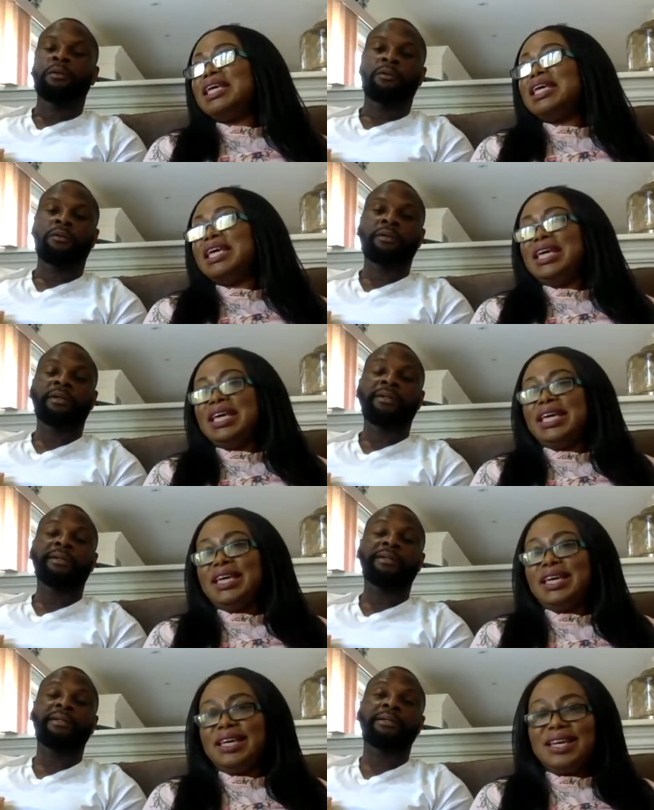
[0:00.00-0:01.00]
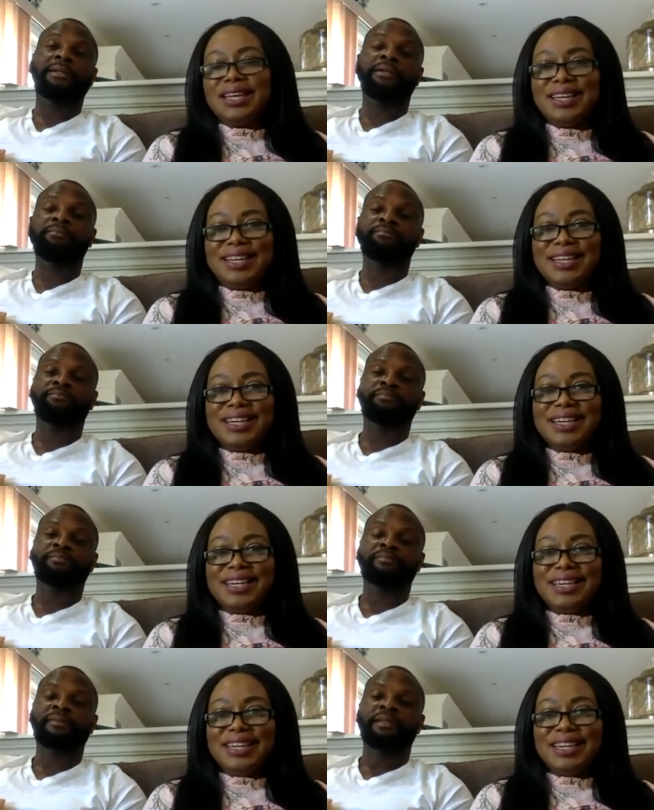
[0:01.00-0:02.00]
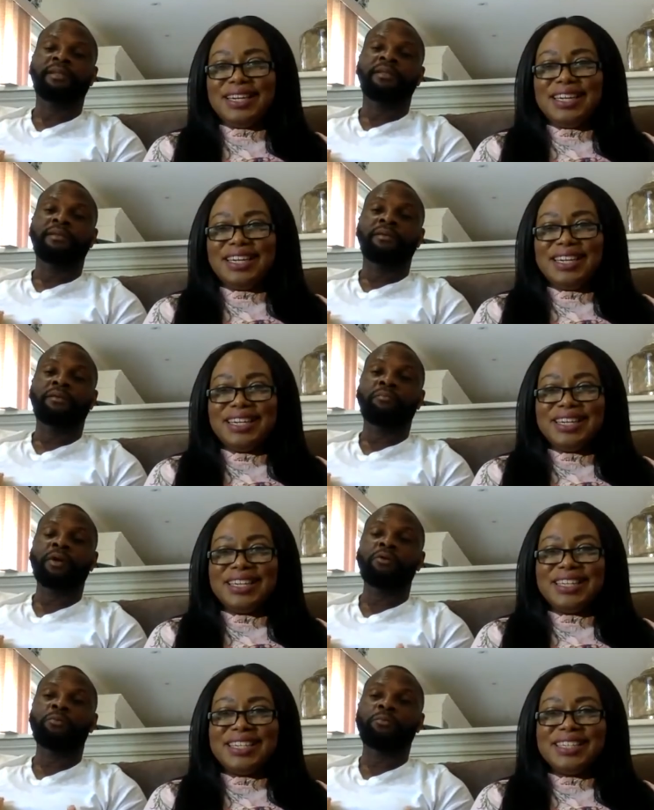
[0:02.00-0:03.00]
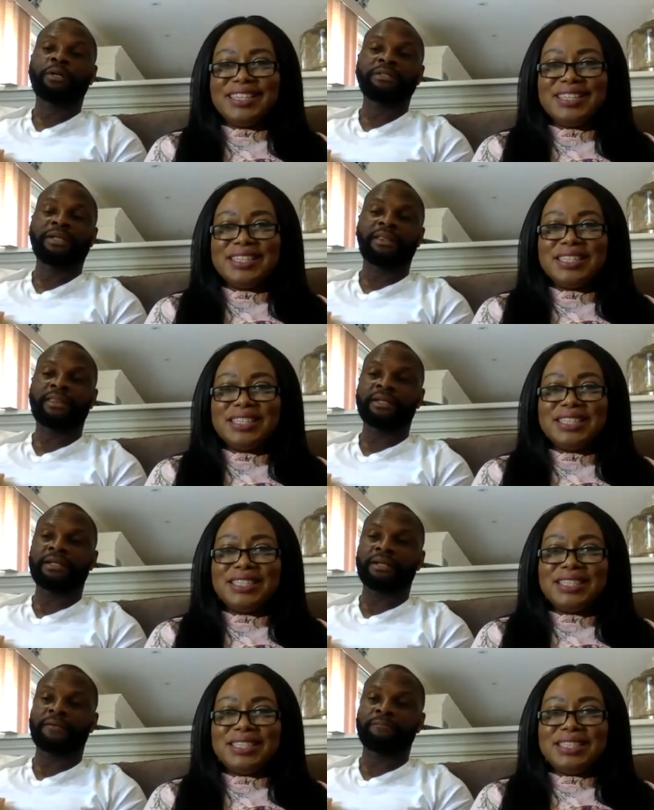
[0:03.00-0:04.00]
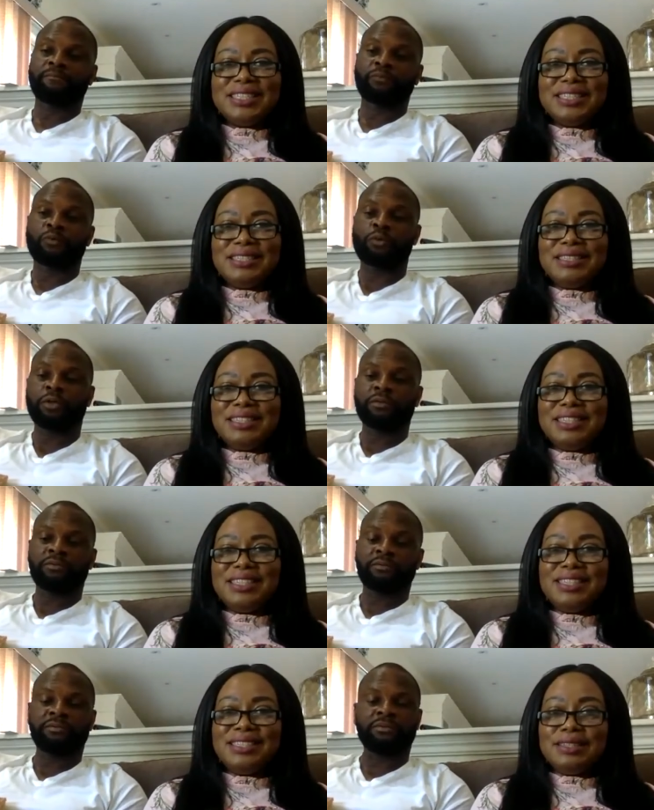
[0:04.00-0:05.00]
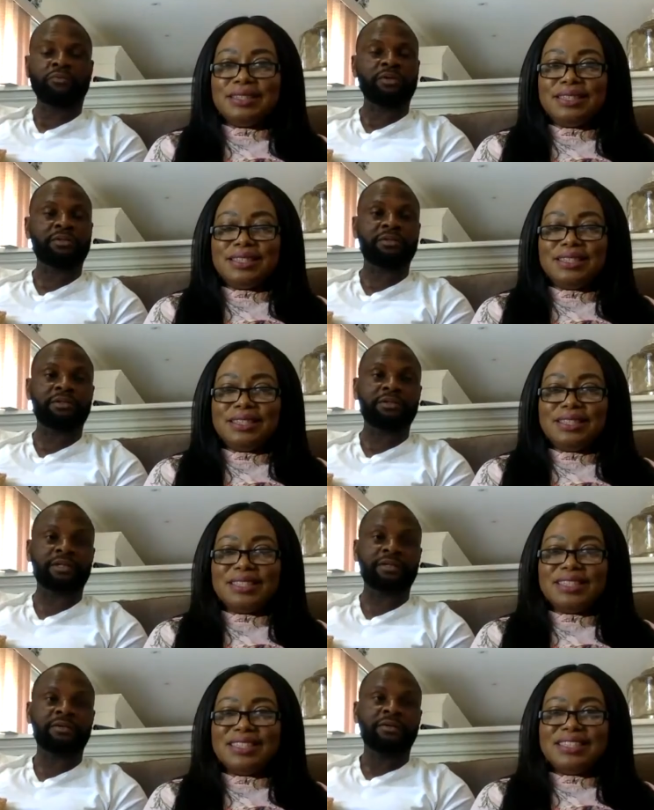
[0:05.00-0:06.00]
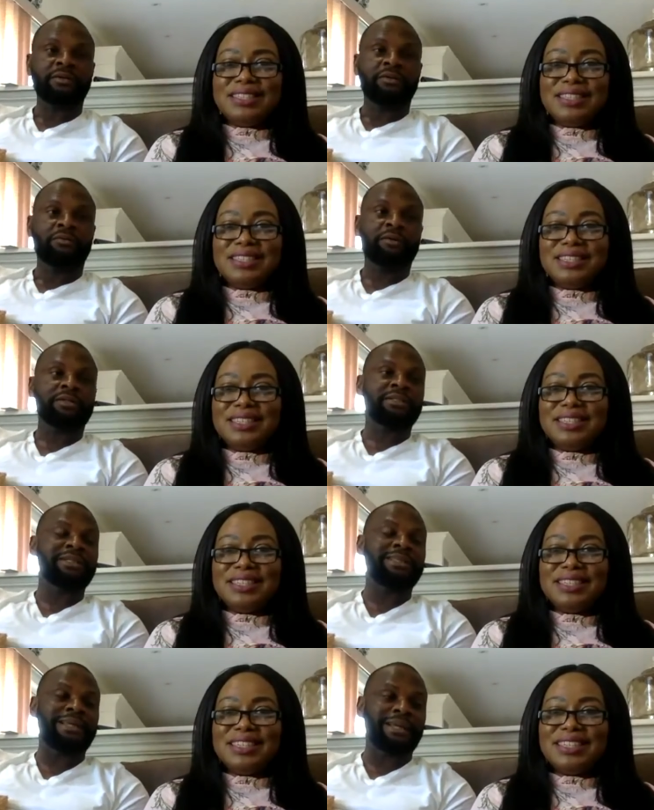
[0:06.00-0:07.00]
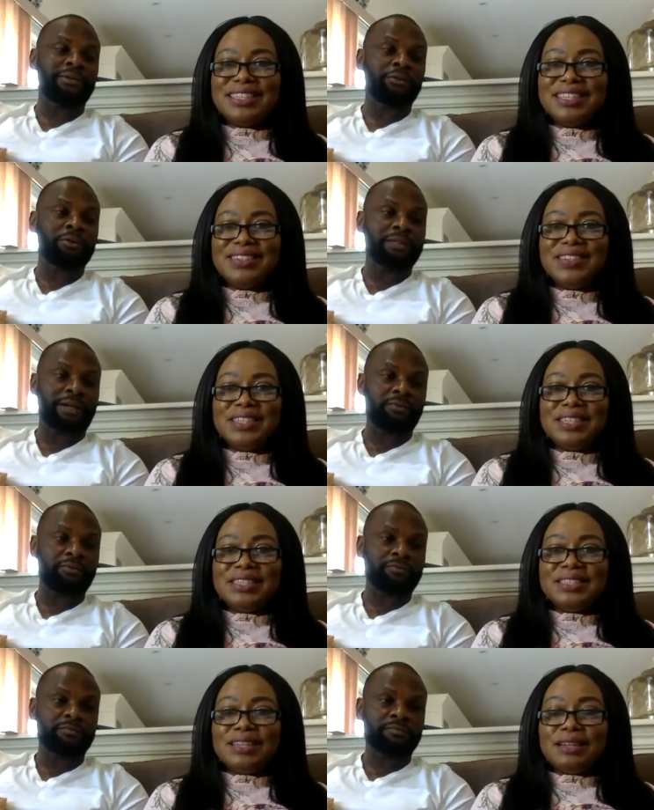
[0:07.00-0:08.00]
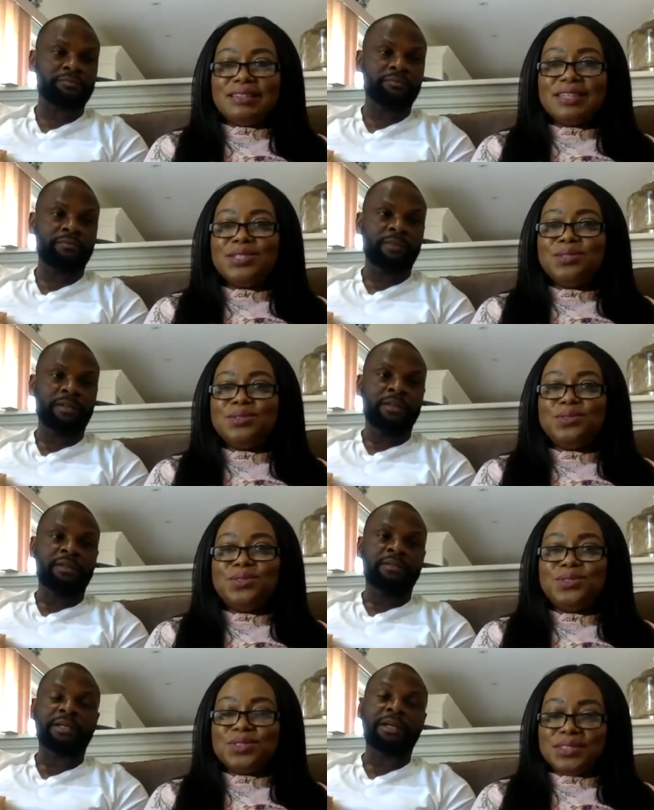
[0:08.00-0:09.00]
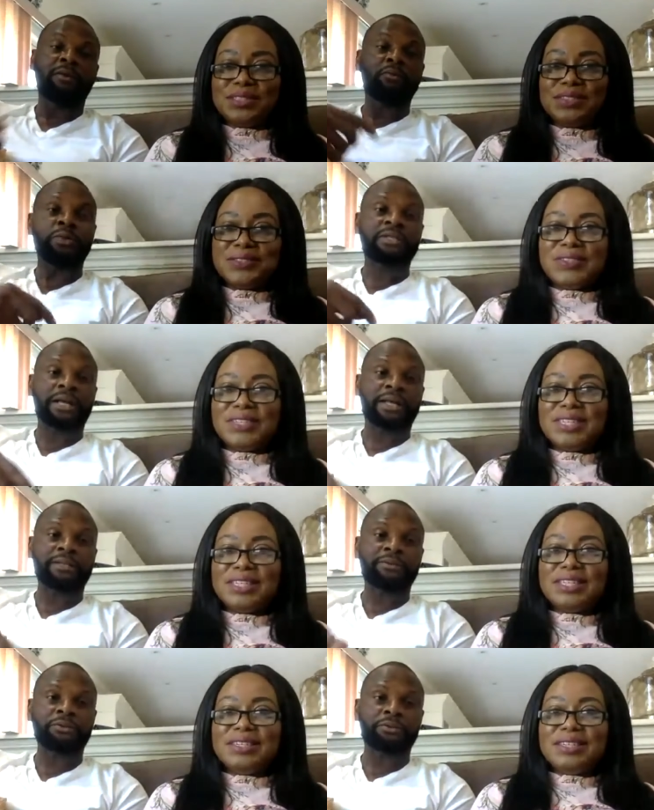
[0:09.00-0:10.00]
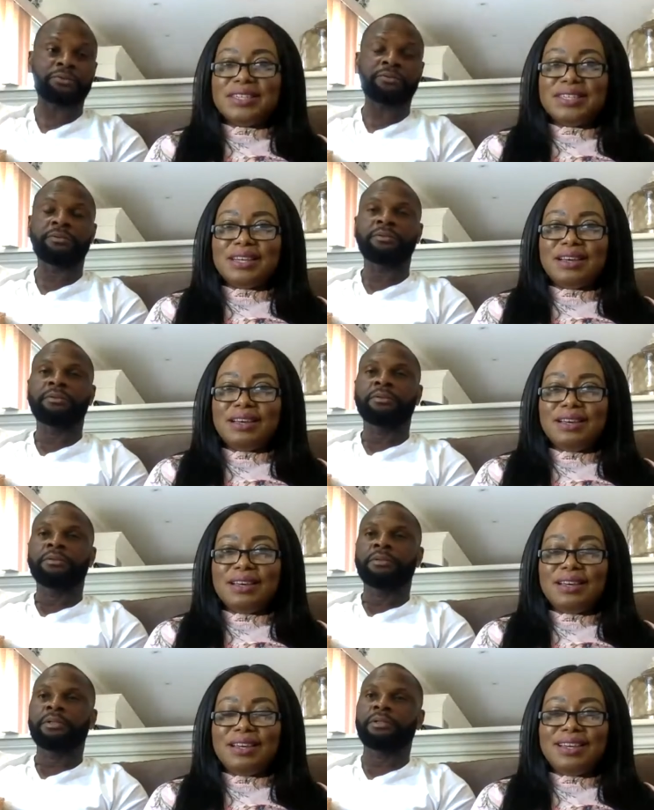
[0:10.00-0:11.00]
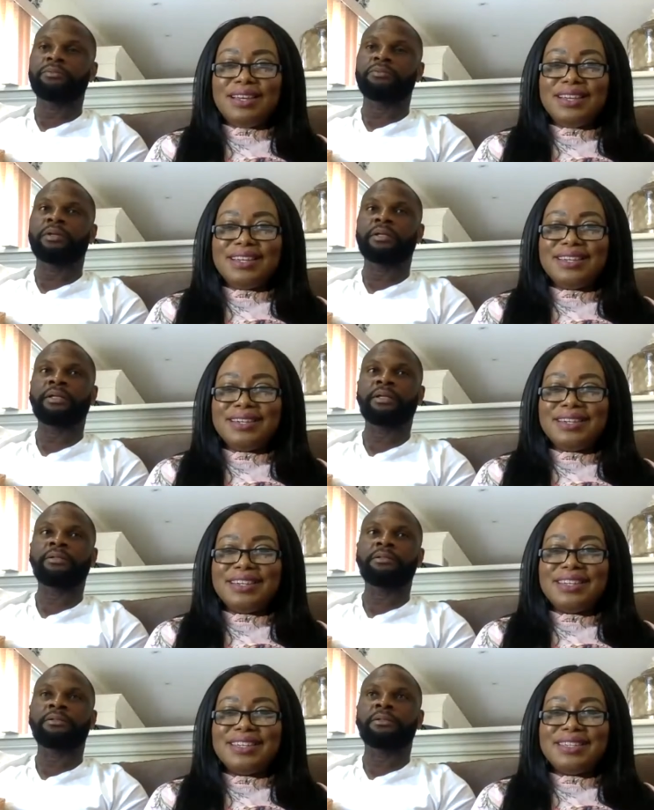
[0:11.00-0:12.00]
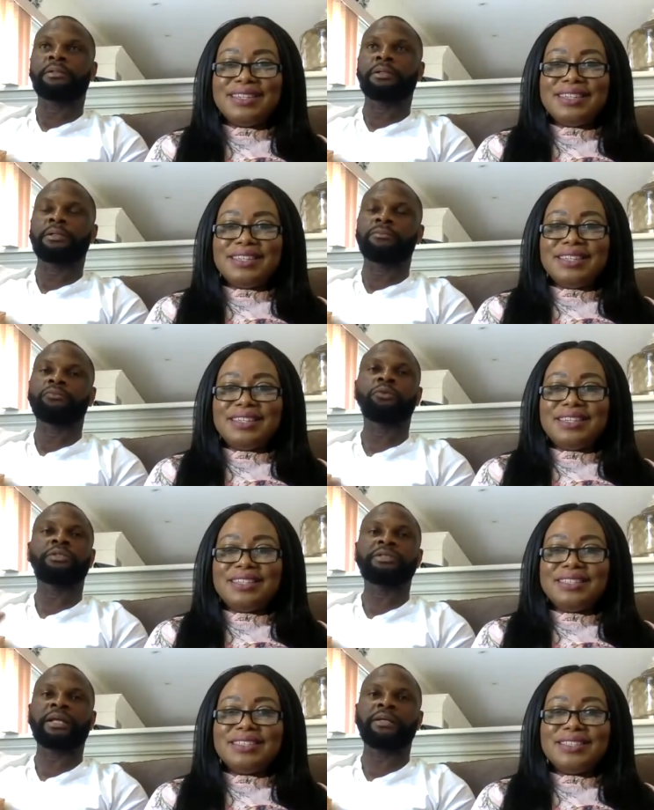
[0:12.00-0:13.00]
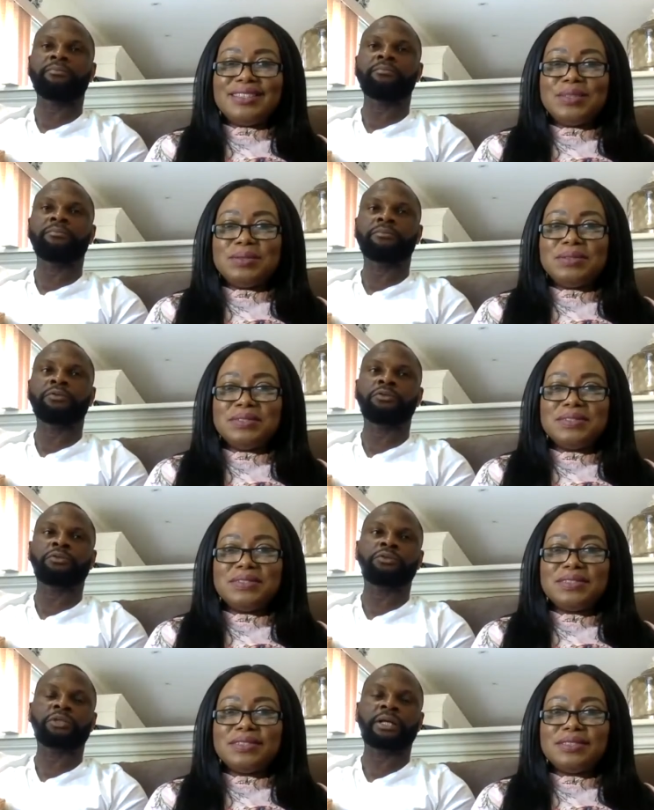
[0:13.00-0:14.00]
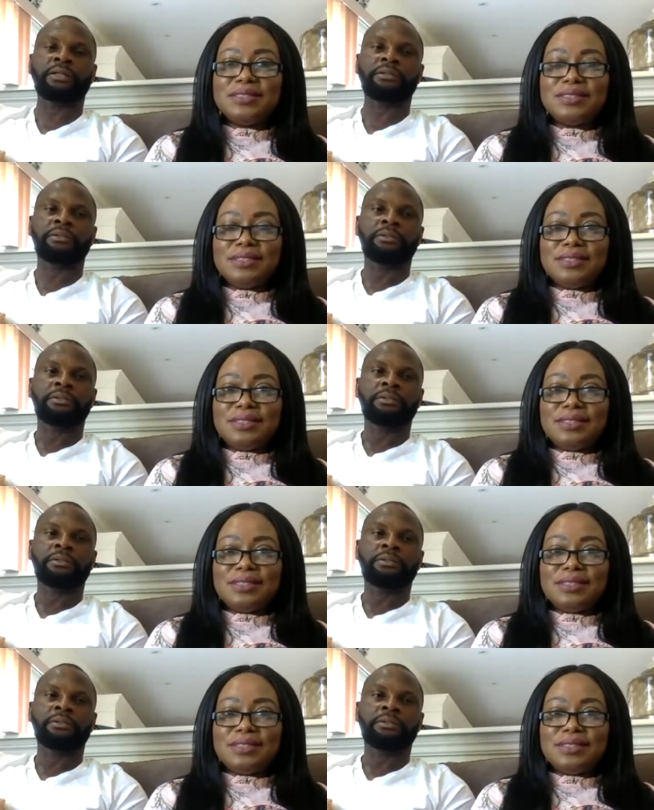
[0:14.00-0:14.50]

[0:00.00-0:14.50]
Speaker 1: So, I, I, um, on my own part, I think um, what the question is, uh, what is it that I know now? That you that I wish I had known. Uh-huh. Uh, again, um, with time, you, you can